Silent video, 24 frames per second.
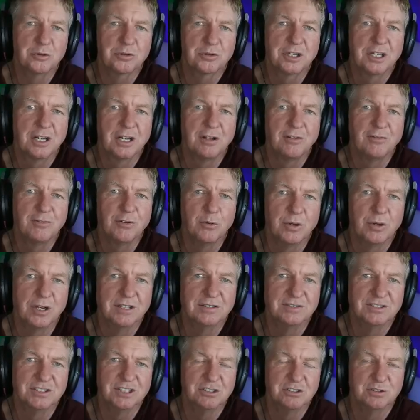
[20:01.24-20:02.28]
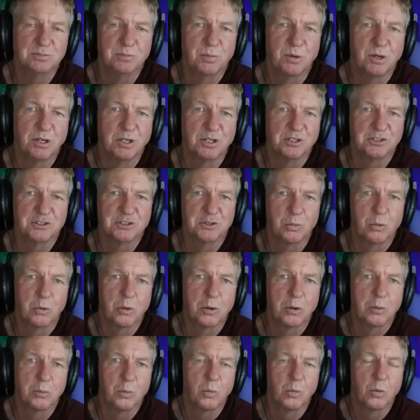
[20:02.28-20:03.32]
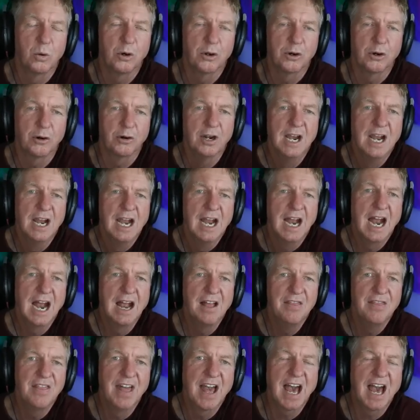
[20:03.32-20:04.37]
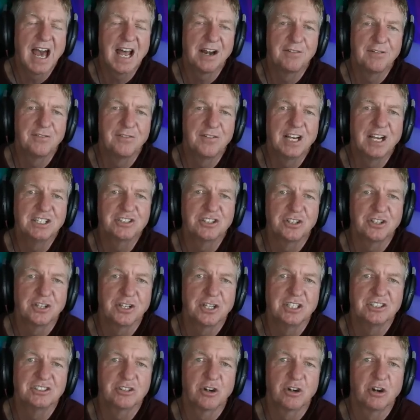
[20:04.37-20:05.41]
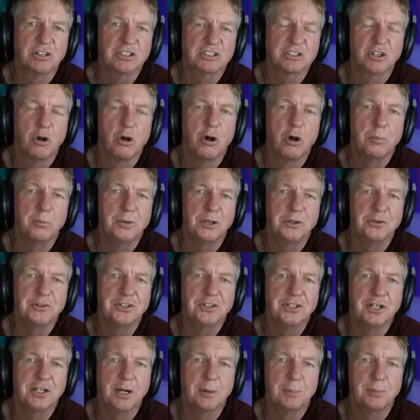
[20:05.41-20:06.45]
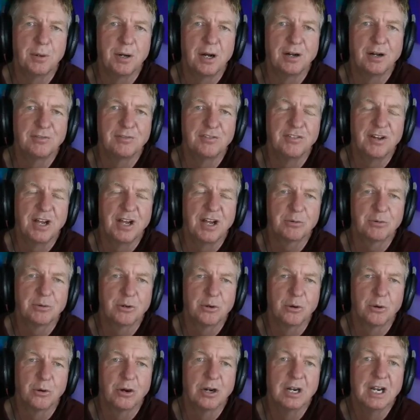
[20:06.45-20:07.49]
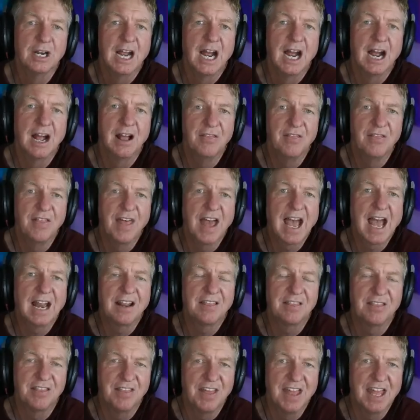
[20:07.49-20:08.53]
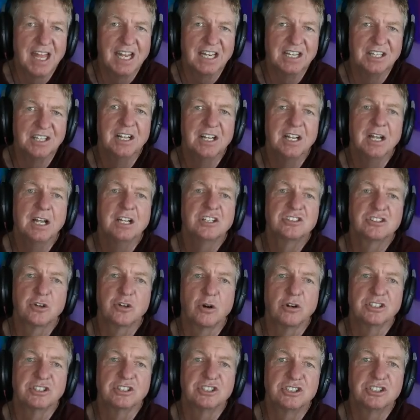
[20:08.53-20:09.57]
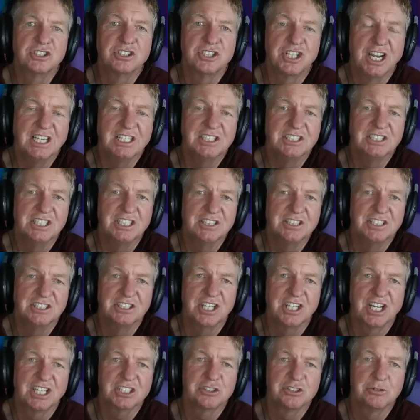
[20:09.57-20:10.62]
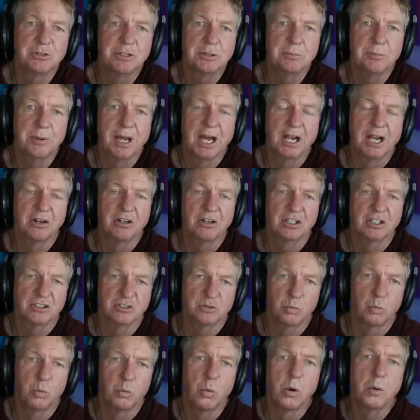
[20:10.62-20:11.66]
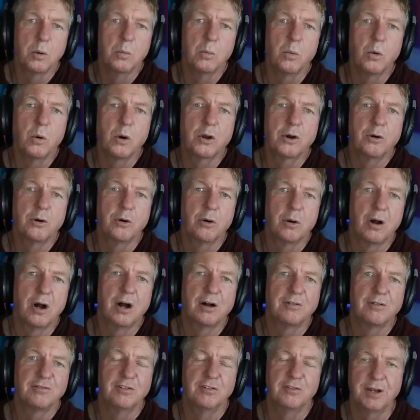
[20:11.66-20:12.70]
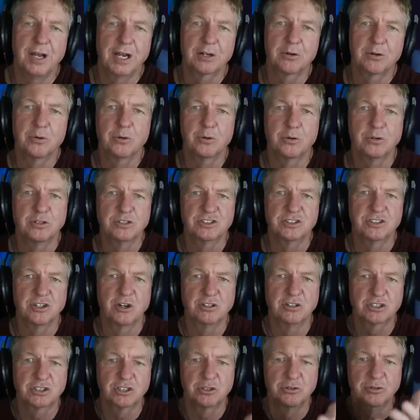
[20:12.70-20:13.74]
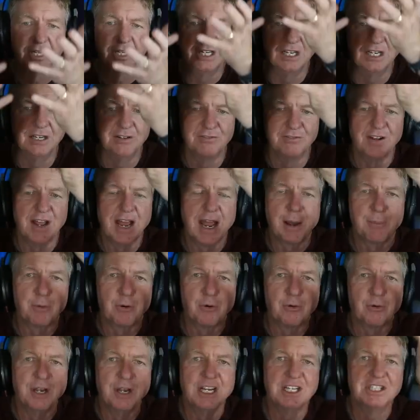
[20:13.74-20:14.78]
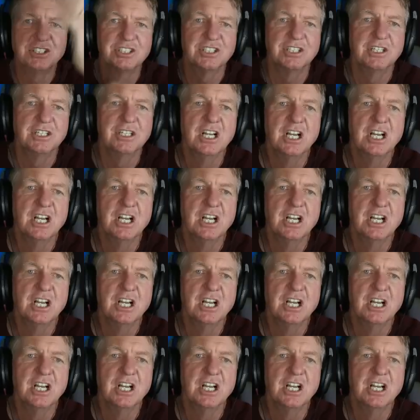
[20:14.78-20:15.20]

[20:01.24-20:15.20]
Kelvin waves, those balls of warm water. And that eventually starts all building up off of Ecuador. And that then starts changing the jet stream pattern because warm water water off of Ecuador starts creating evaporation